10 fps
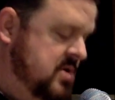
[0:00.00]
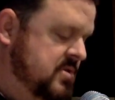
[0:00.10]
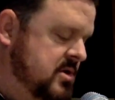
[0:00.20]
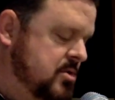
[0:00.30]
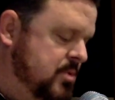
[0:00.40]

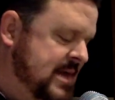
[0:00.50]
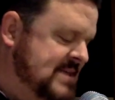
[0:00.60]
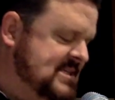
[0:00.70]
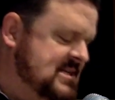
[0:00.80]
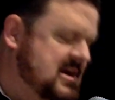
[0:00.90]
the
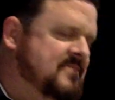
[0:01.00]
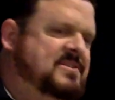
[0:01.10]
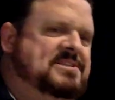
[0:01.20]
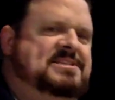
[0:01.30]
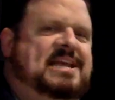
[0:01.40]
grace
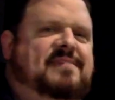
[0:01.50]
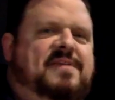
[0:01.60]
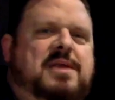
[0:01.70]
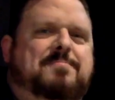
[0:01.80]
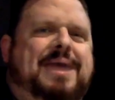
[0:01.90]
of the
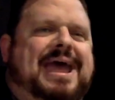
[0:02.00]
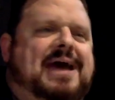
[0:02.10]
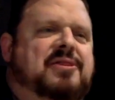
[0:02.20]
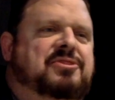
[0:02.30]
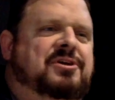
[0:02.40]
saving
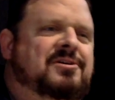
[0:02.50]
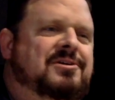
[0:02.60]
bath.